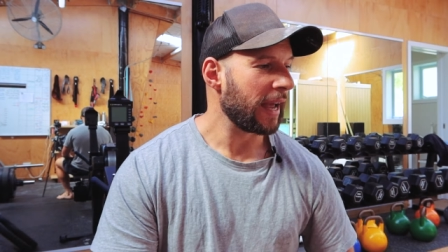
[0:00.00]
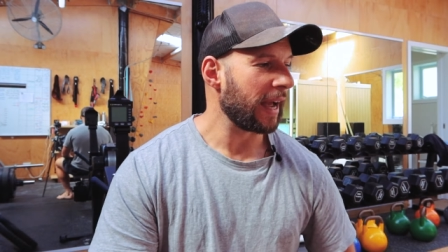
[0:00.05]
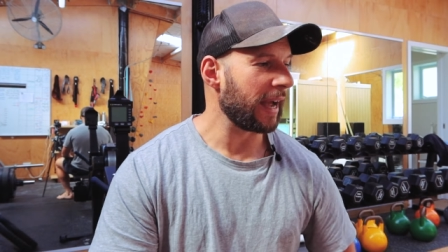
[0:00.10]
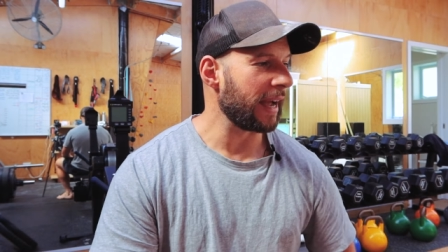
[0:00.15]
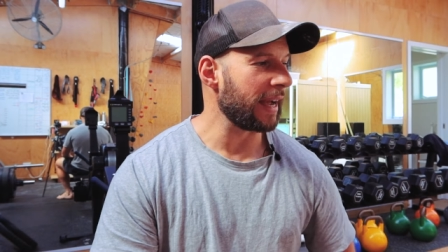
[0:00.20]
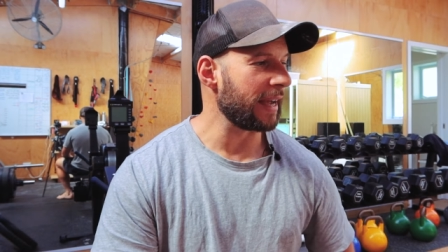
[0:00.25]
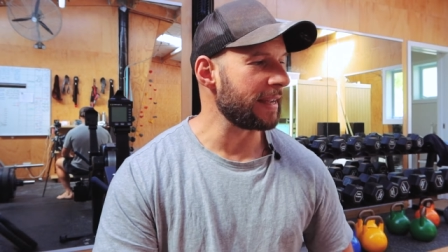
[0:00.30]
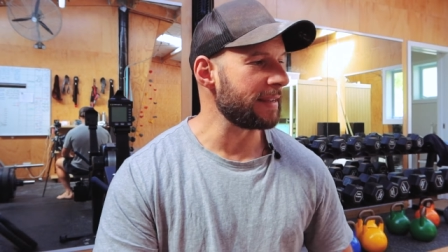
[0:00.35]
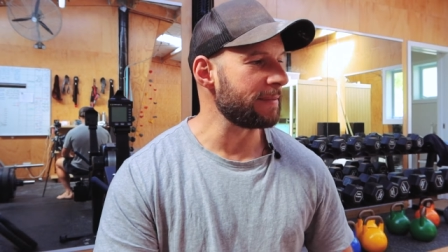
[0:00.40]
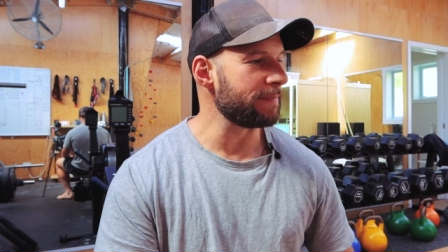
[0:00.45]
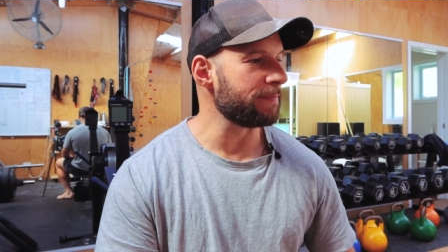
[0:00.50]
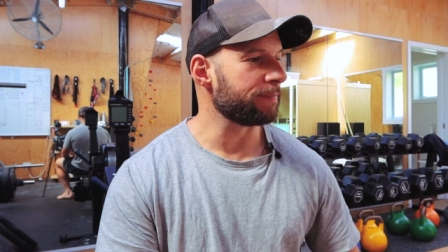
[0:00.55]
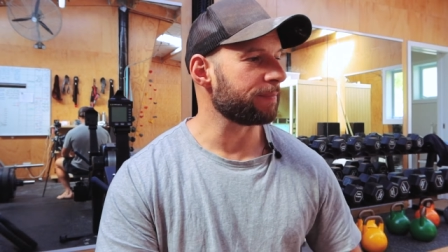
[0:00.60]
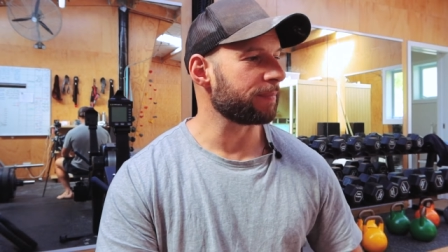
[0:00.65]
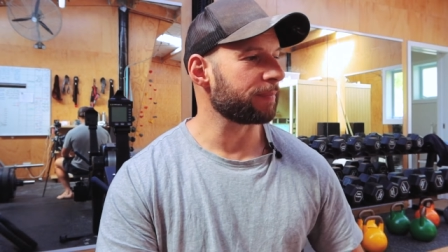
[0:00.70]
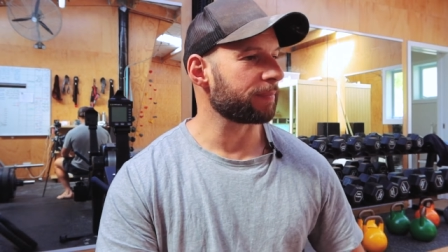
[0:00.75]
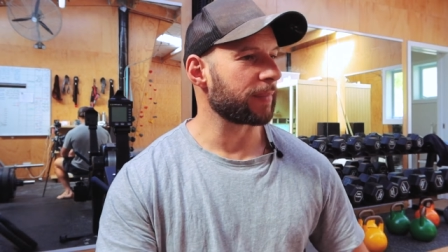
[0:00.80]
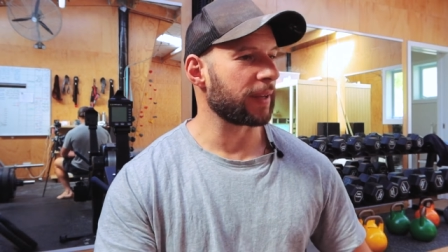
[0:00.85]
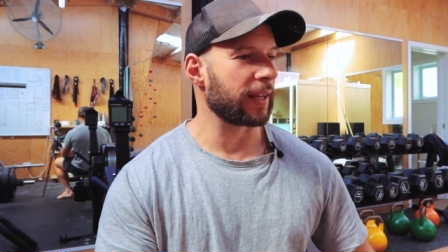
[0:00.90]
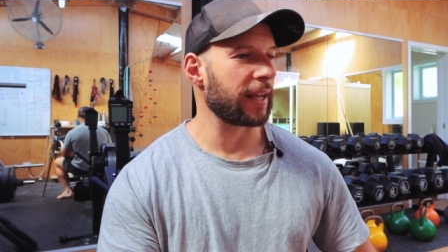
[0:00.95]

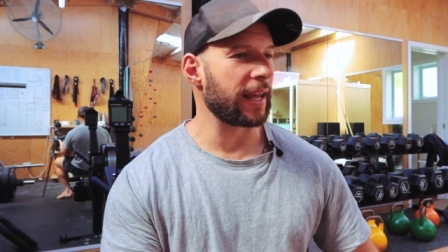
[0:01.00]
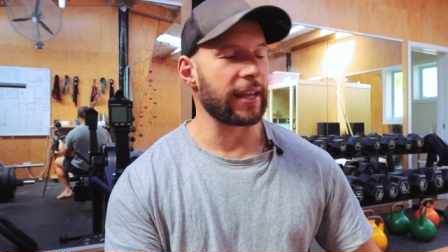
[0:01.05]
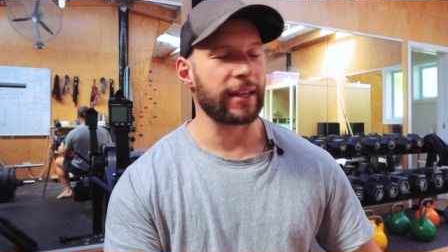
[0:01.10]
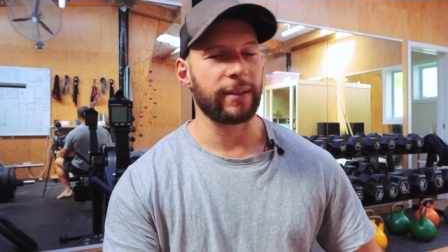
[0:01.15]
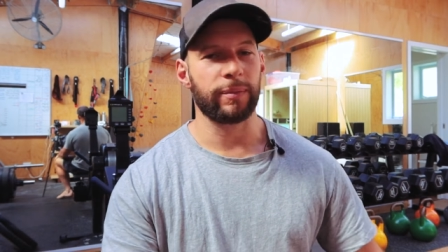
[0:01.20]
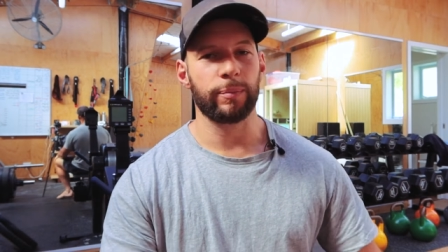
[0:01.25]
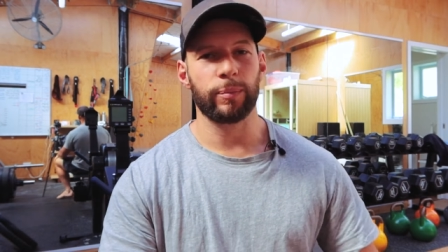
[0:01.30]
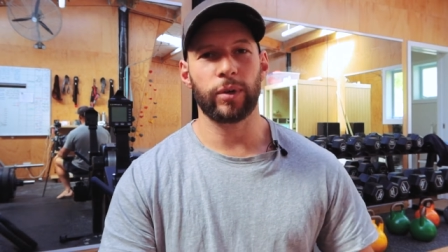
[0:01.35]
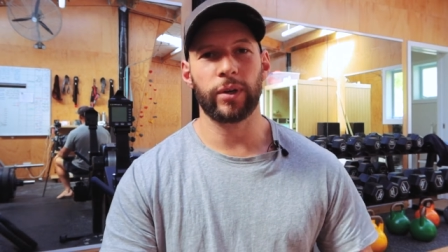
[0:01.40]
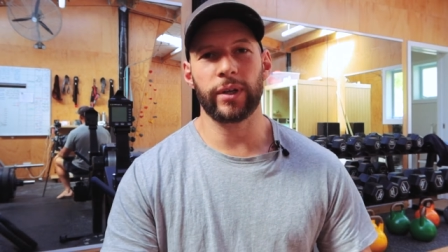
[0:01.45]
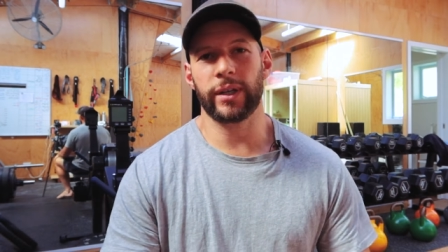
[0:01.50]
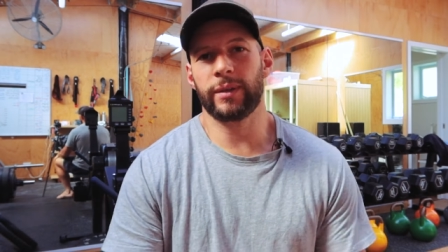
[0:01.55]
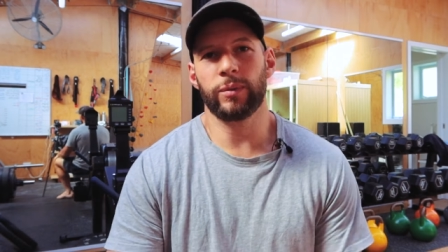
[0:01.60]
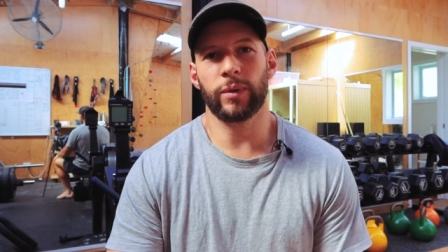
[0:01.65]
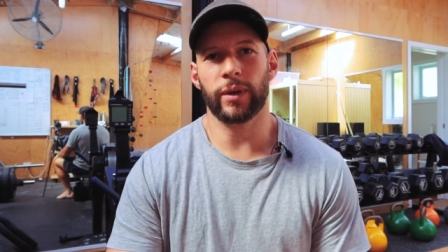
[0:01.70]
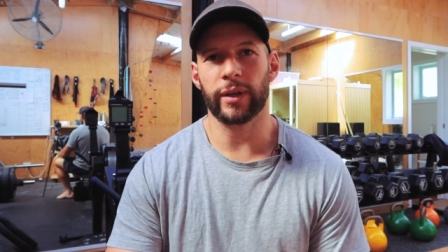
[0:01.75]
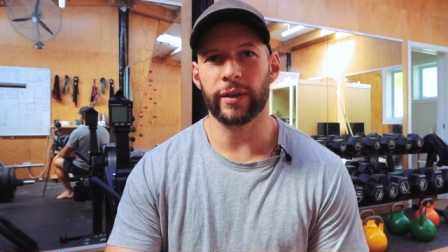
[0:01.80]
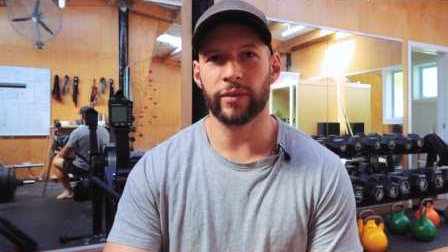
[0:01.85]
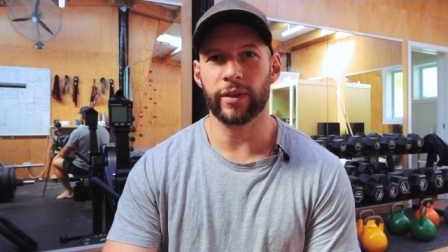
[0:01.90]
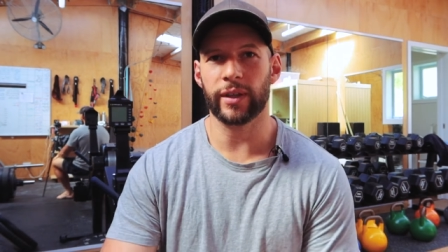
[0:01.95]
Um, but hey, morning,
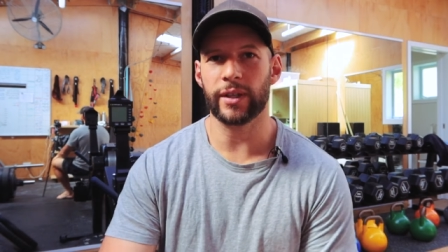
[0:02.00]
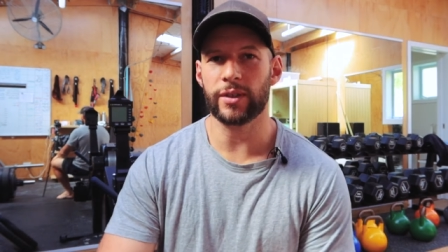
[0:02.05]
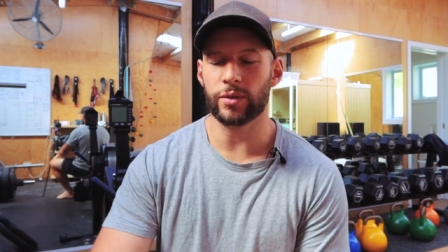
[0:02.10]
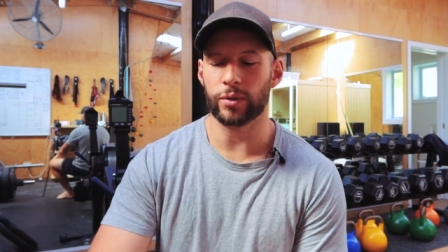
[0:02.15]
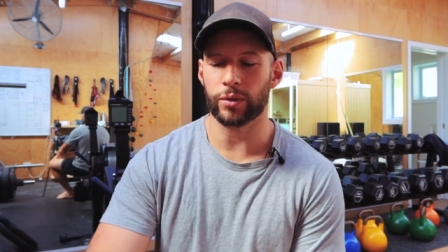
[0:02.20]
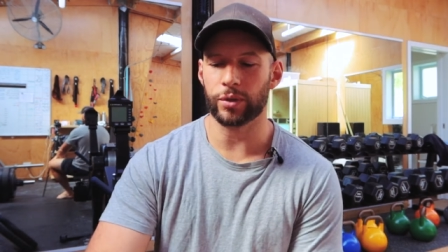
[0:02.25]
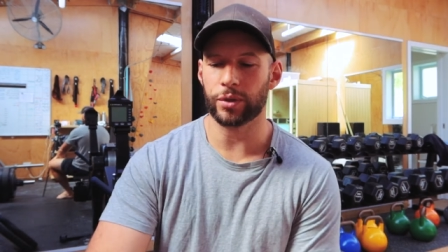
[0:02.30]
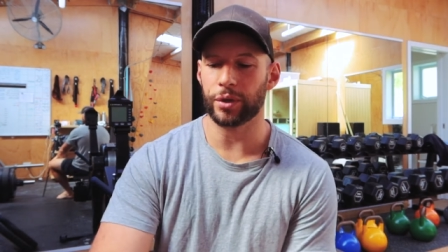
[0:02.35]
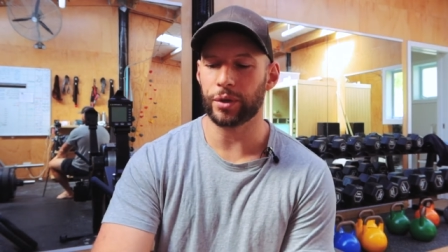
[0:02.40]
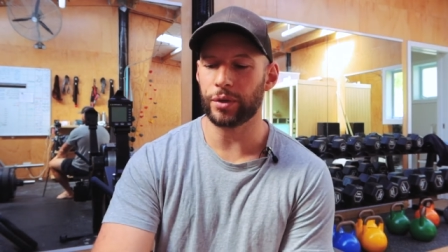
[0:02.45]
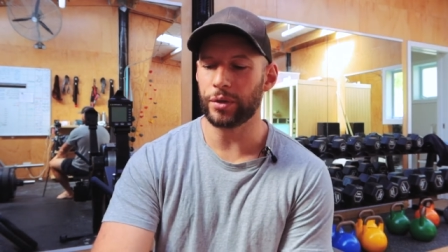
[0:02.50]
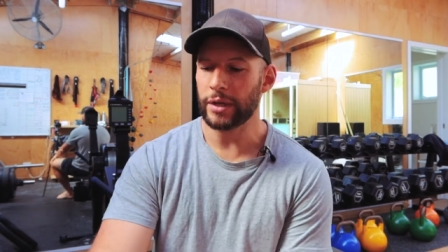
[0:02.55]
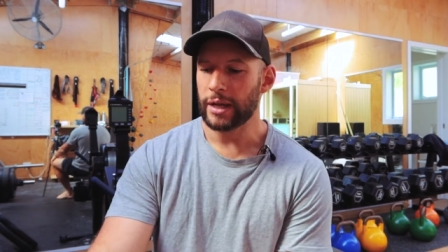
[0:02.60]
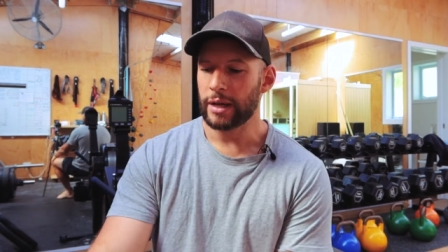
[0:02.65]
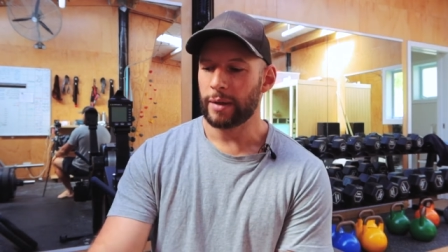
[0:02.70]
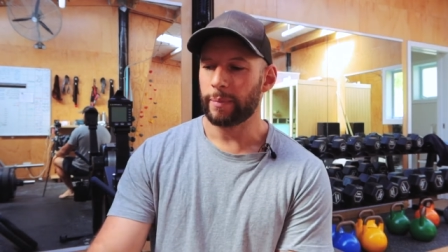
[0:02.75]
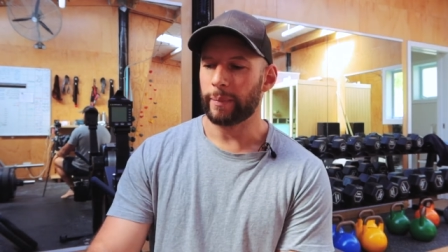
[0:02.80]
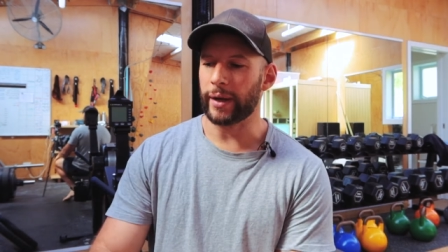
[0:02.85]
whatever, it's all cool.